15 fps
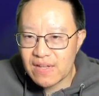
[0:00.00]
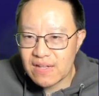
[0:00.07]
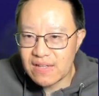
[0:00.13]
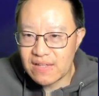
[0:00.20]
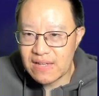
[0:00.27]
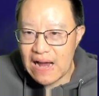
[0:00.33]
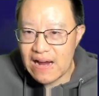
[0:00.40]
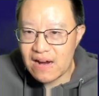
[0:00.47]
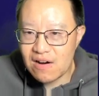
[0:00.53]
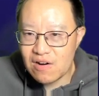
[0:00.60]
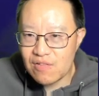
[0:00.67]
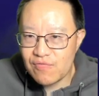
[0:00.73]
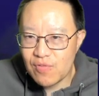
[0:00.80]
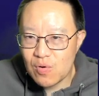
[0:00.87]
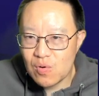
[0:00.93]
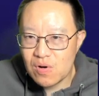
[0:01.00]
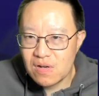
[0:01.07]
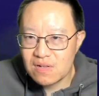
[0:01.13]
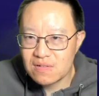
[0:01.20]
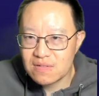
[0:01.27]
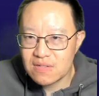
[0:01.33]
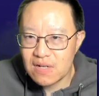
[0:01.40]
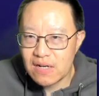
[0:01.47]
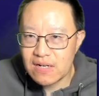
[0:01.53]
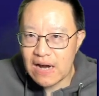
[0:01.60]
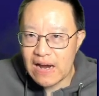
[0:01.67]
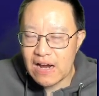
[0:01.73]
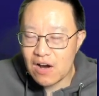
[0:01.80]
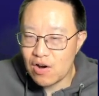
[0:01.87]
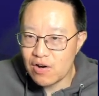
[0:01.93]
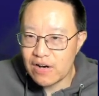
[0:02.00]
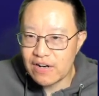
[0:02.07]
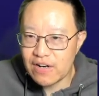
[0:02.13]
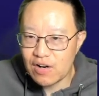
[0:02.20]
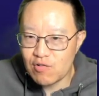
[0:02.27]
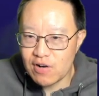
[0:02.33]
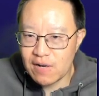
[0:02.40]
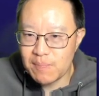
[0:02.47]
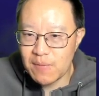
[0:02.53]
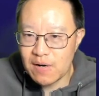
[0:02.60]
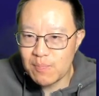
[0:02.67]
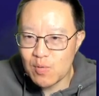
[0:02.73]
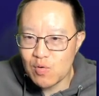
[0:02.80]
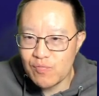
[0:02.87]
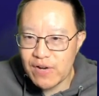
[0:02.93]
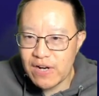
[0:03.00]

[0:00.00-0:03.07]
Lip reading: Die Hard 4. Die Hard is a Christmas movie,